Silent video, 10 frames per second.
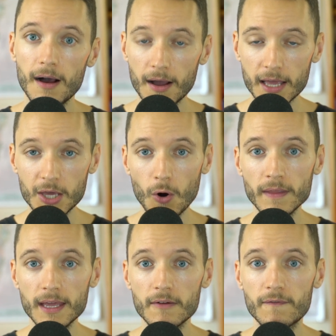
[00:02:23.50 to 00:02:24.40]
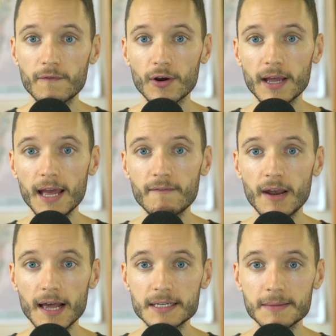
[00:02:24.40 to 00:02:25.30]
He only forgave an
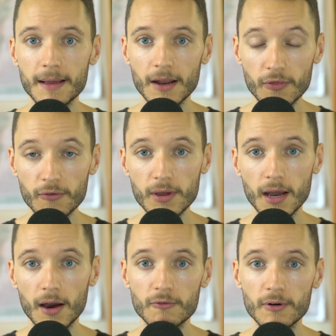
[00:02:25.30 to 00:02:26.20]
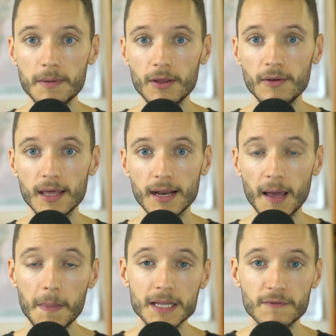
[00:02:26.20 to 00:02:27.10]
estimated $300 billion.
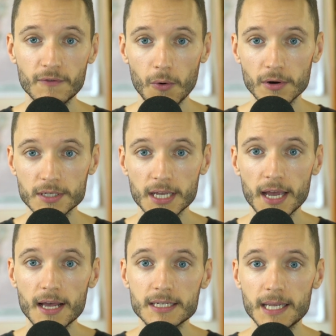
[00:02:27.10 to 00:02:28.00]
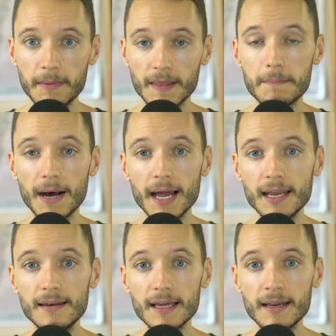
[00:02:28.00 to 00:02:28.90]
And that's, of course, something that
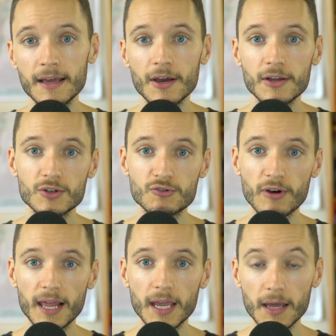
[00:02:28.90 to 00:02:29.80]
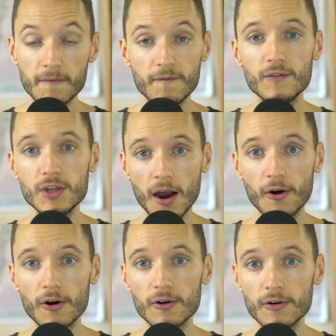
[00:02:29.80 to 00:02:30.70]
Biden did to try to get
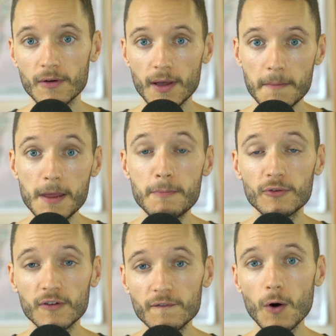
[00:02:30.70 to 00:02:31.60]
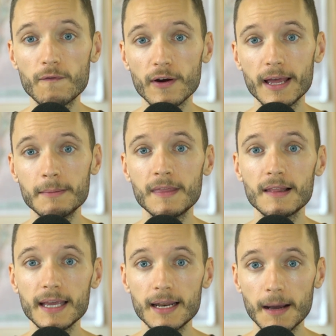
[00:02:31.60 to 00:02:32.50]
younger people to vote for him in the
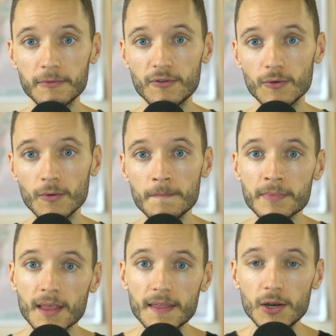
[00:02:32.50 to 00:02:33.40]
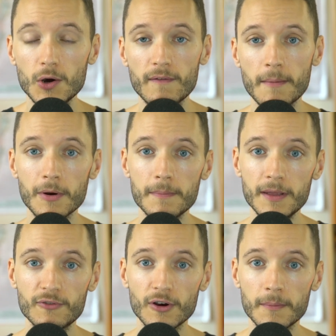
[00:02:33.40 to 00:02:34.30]
lead up to the November
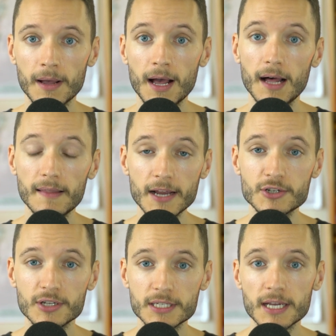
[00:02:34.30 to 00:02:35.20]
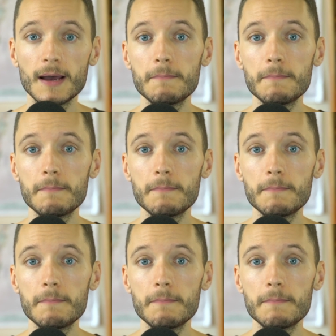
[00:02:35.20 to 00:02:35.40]
midterm elections.